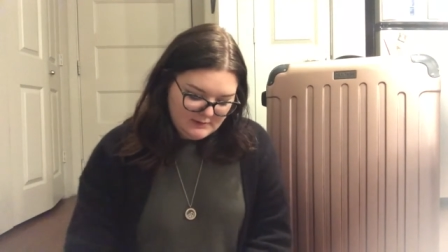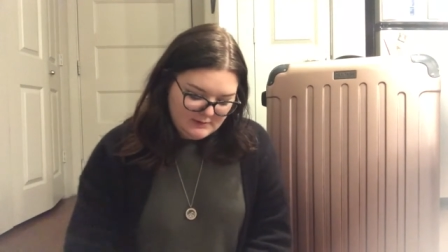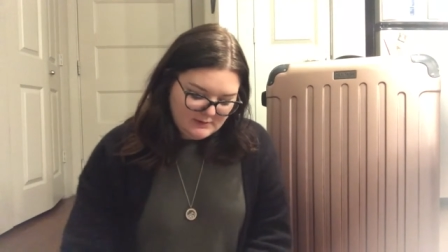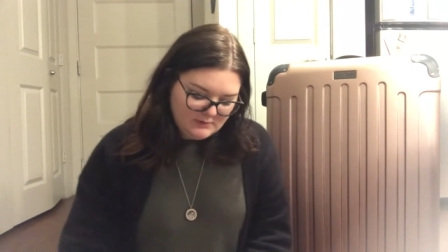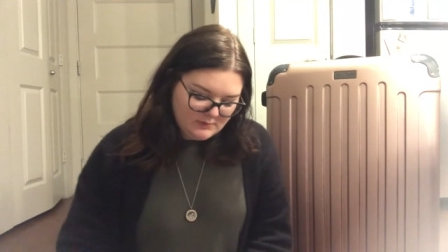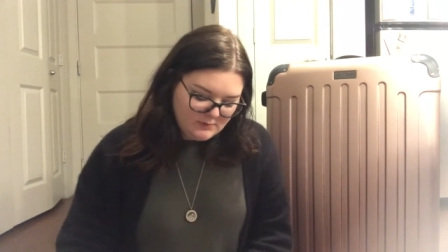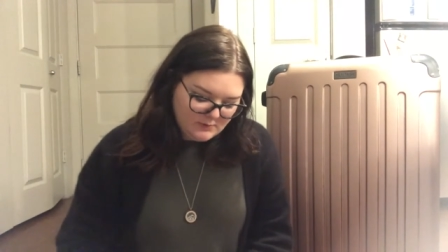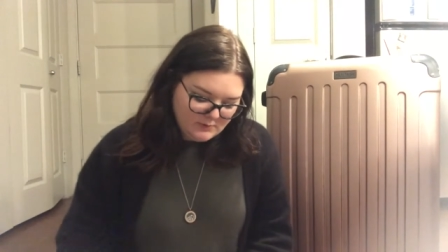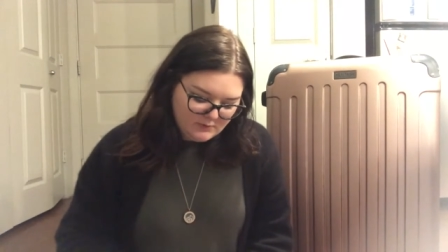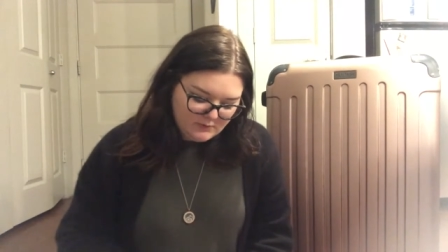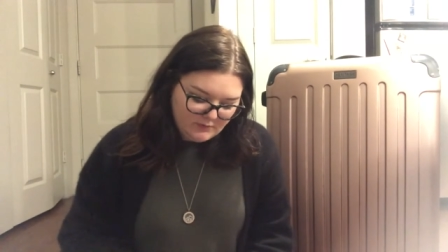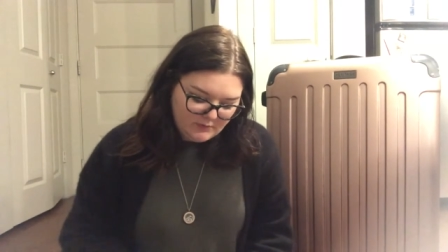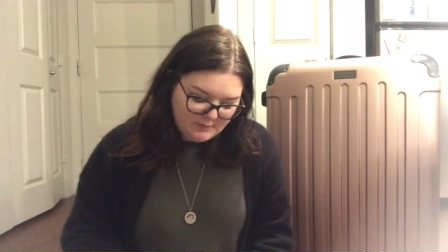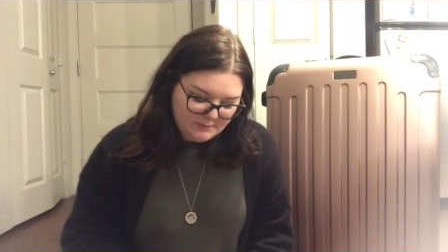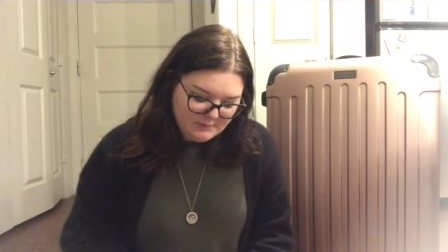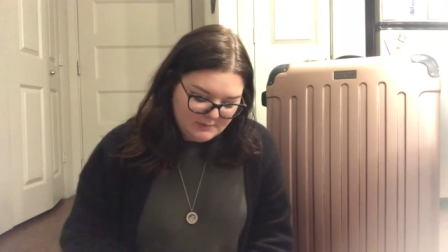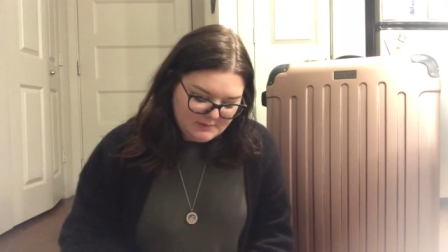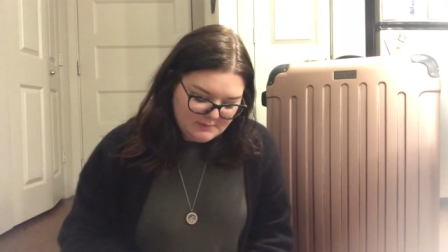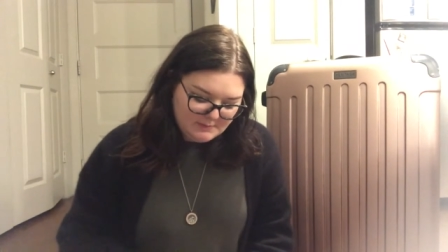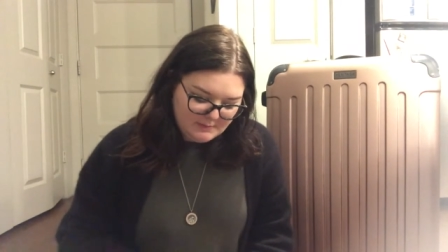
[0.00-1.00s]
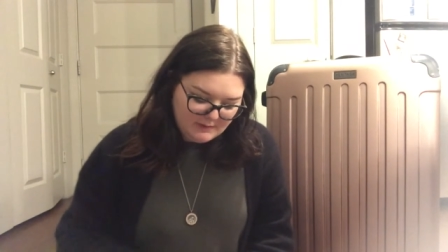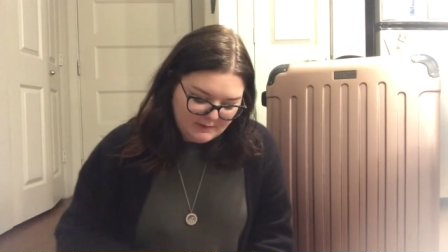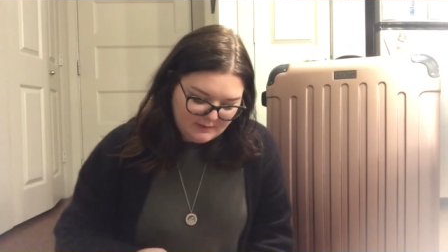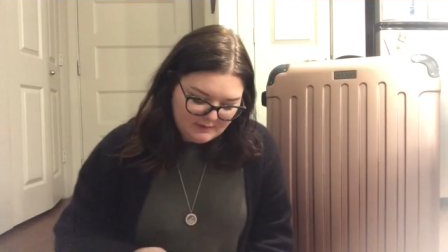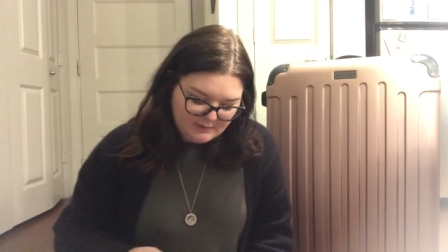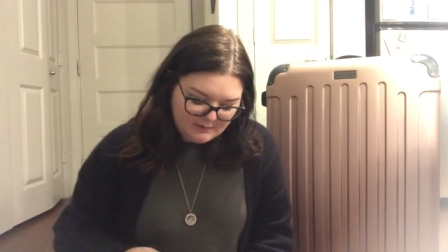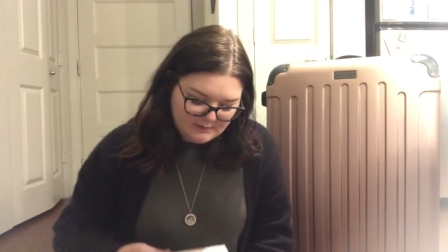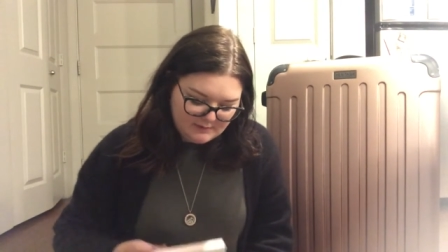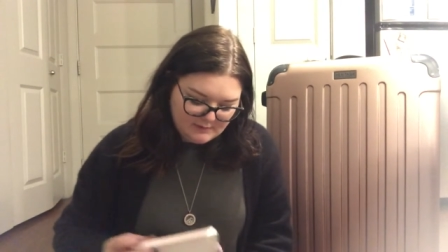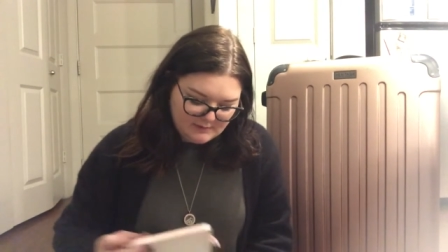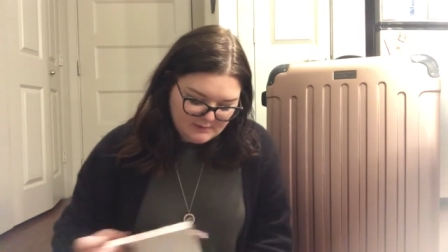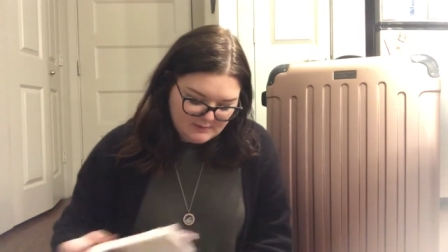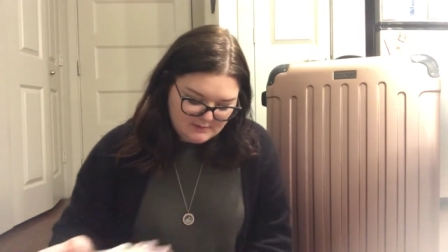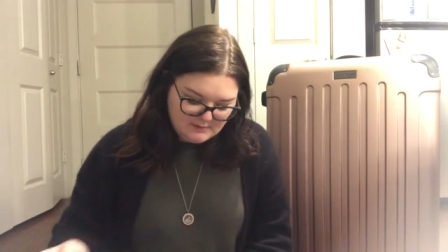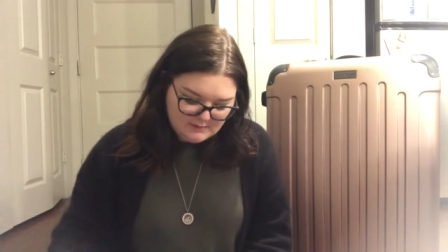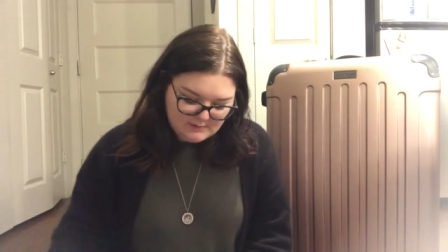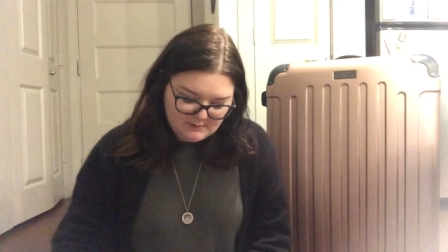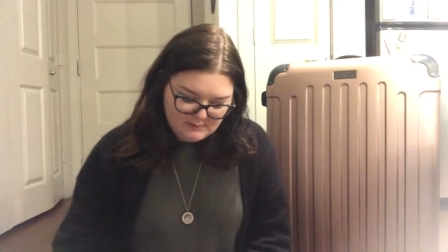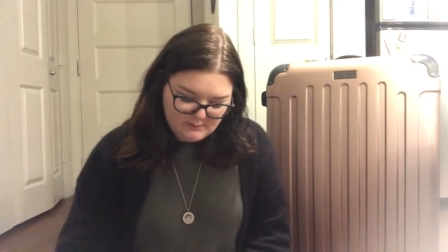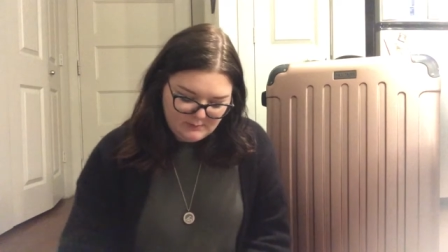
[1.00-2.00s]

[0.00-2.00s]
this is from his parents.